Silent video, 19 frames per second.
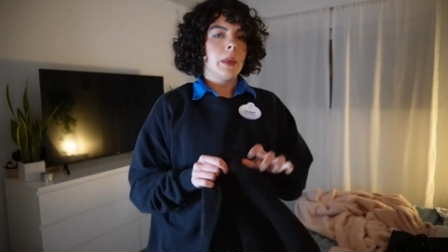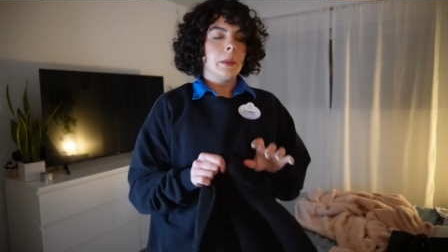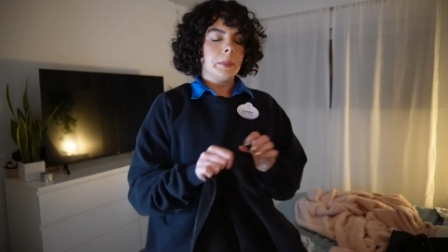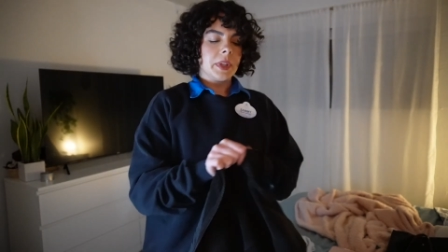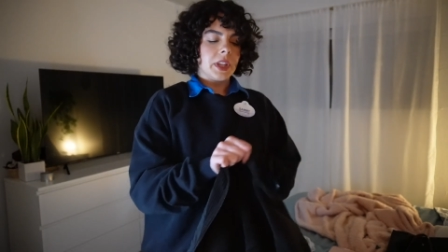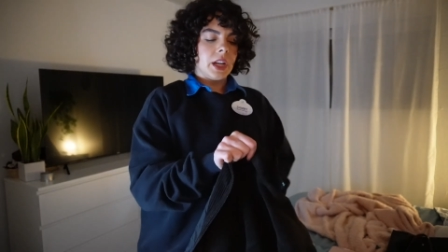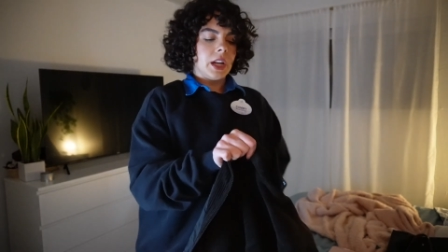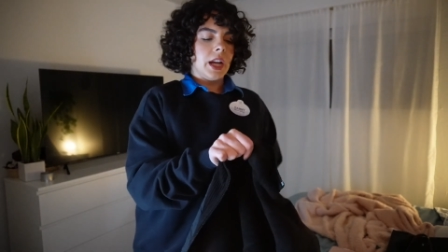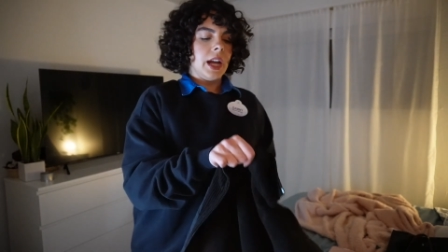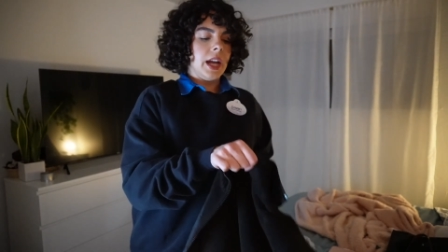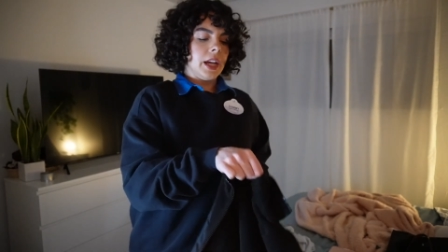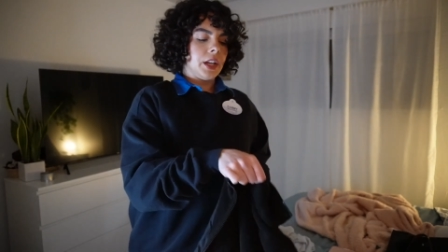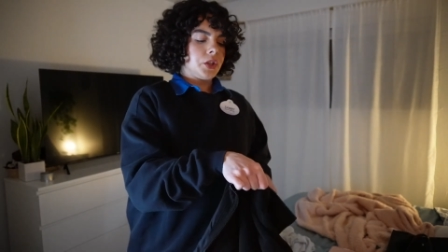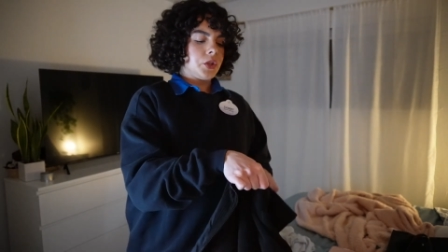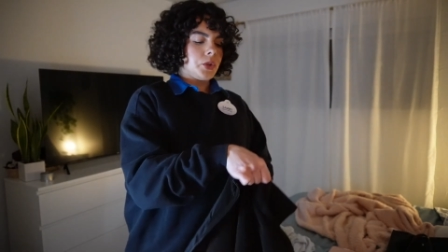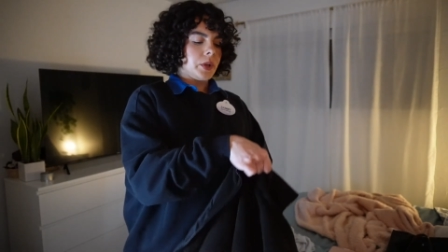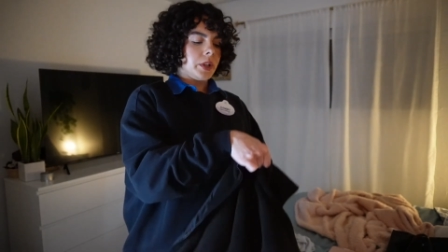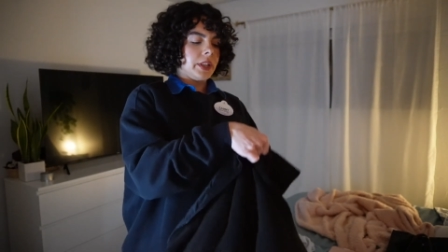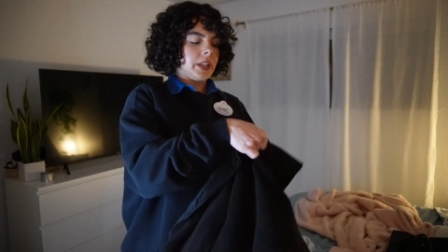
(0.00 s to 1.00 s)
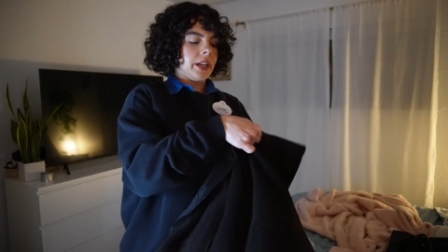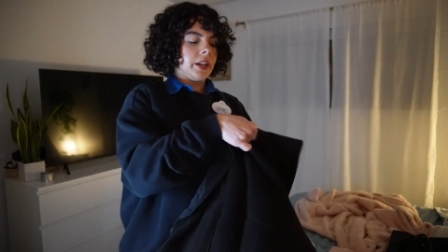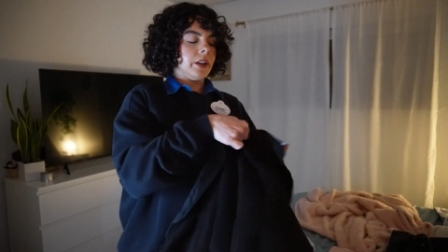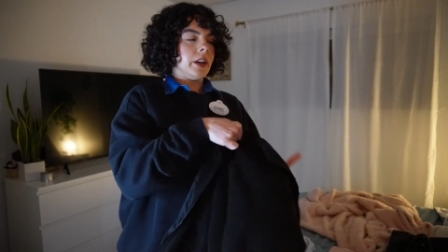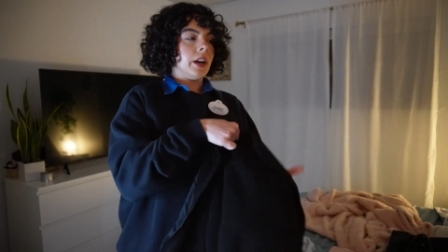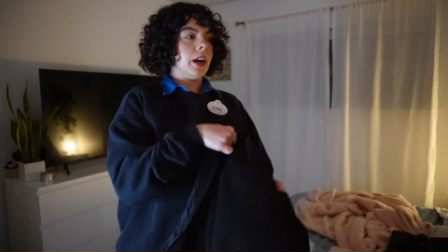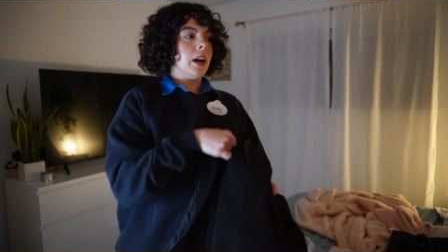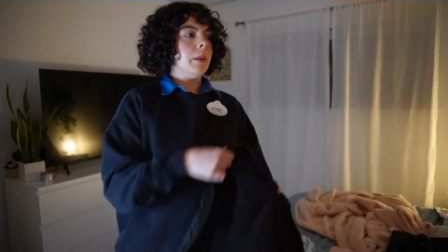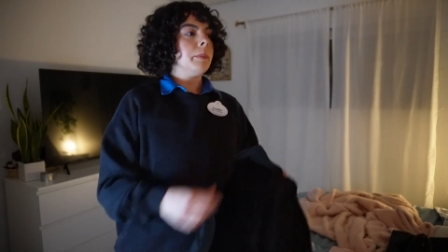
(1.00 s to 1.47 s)
I'm gonna extra
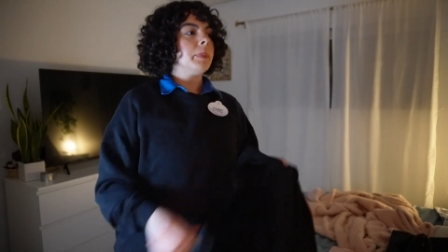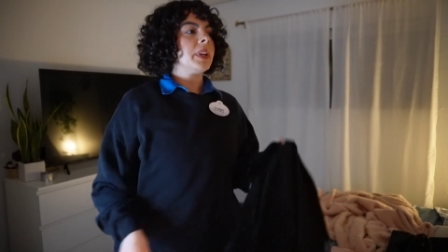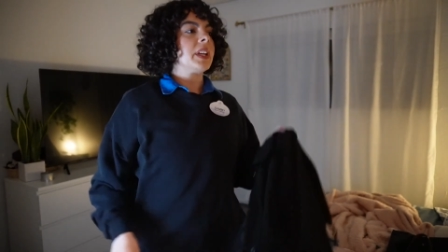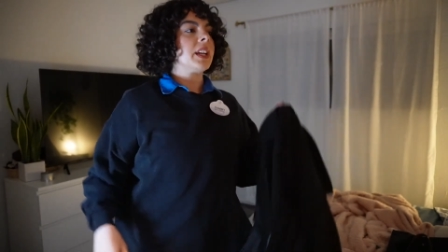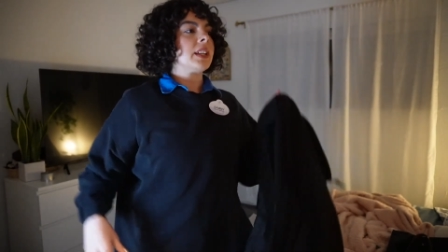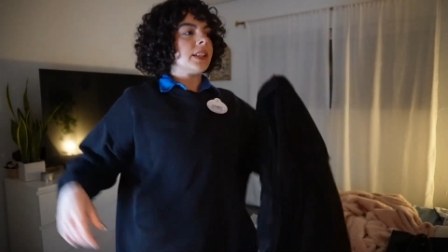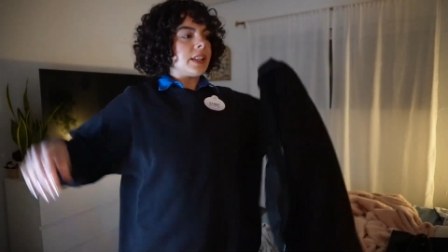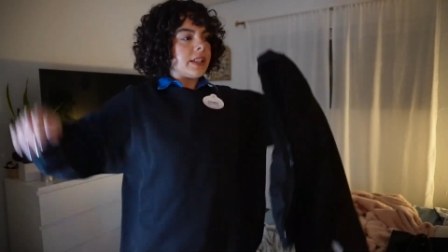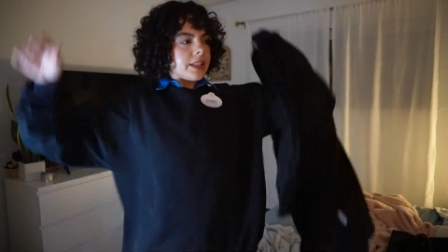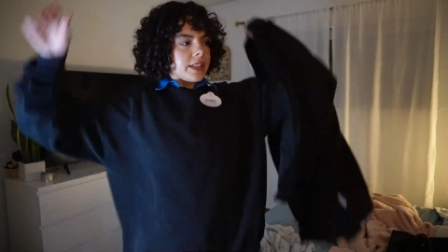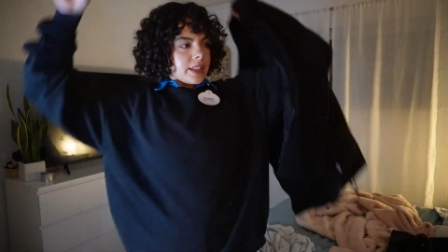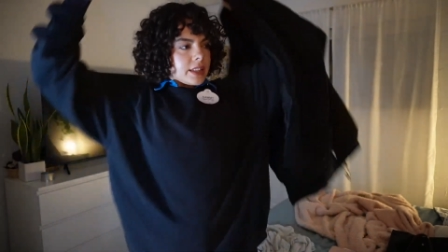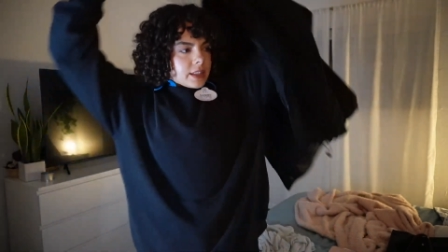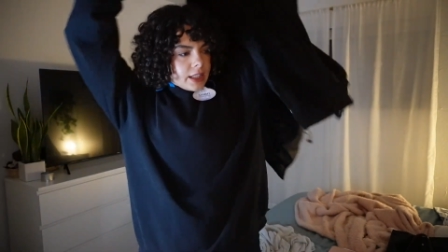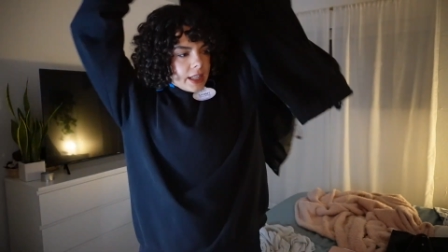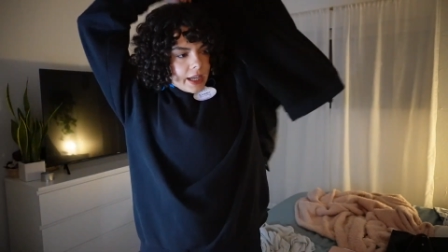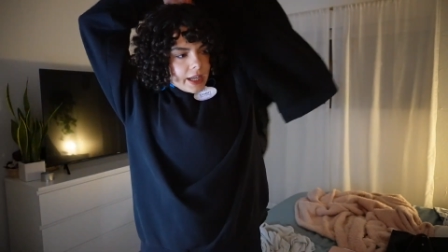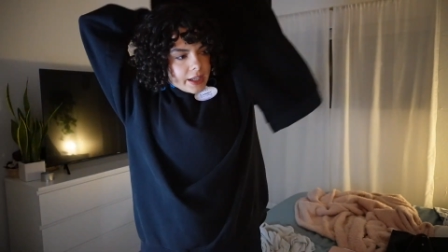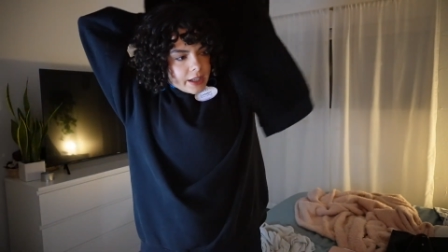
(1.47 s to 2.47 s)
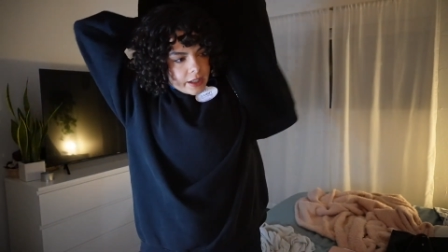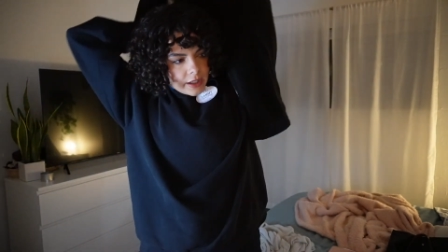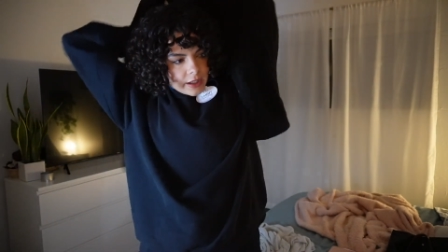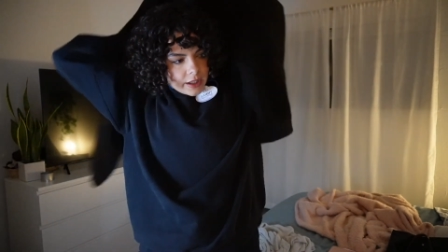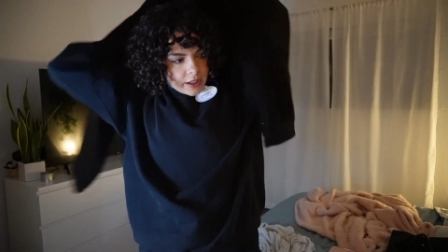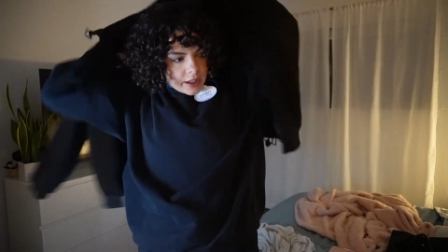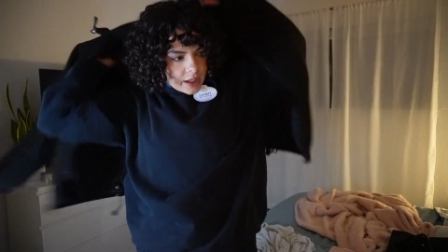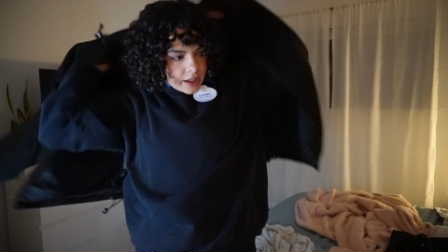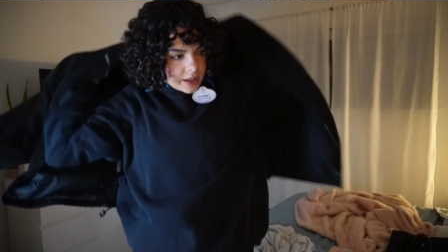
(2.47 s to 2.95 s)
layer up because it's late
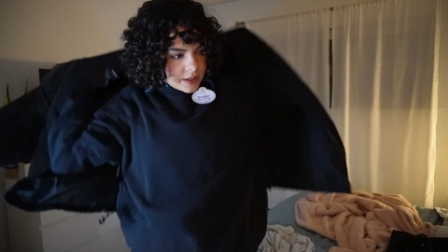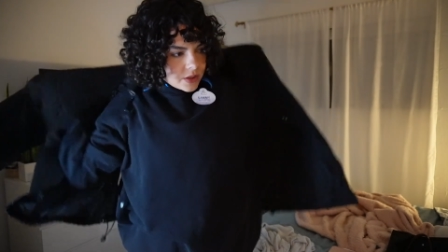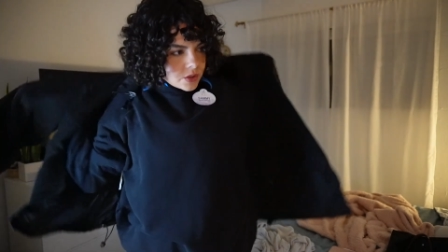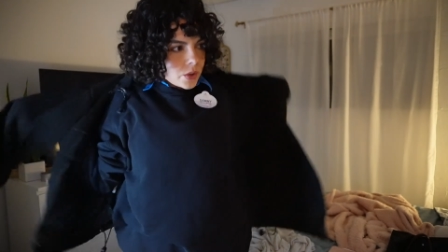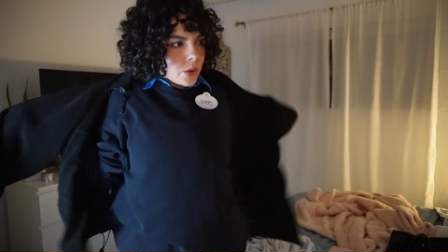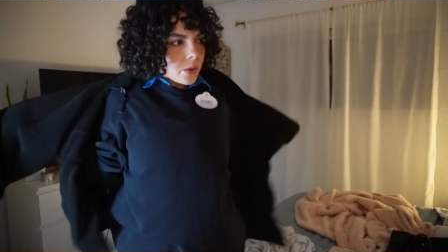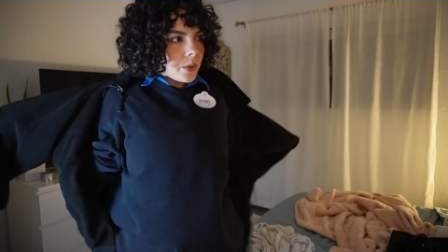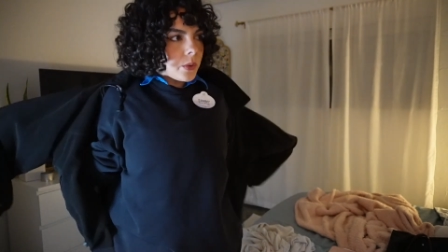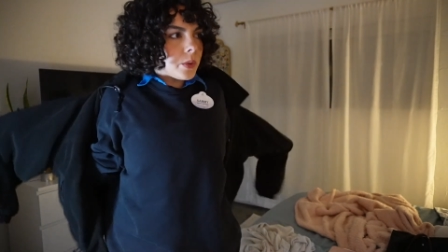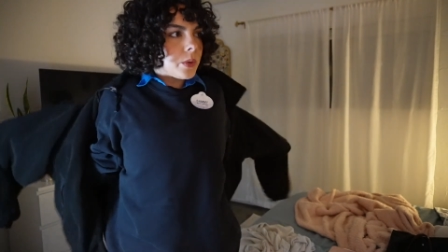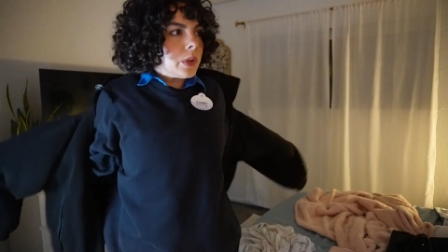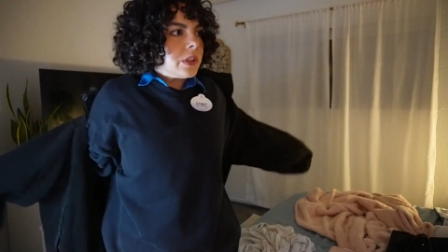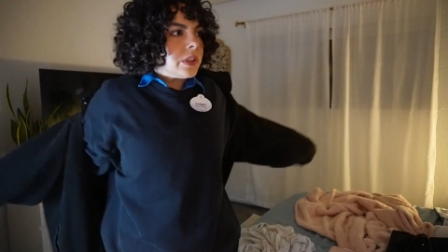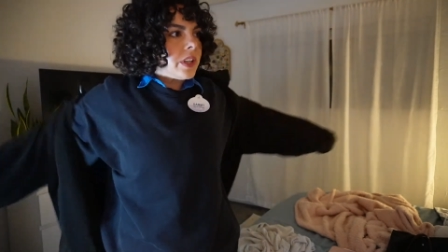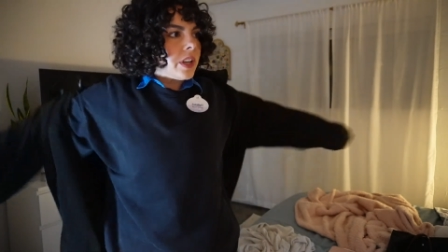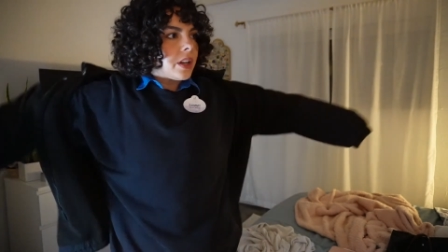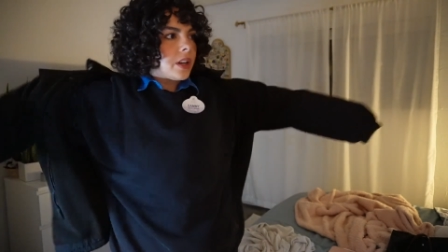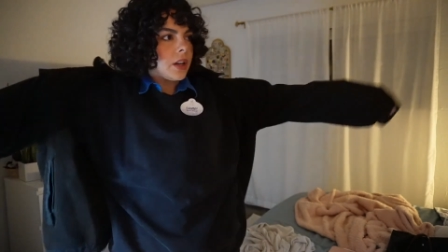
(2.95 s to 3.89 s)
and it's cold,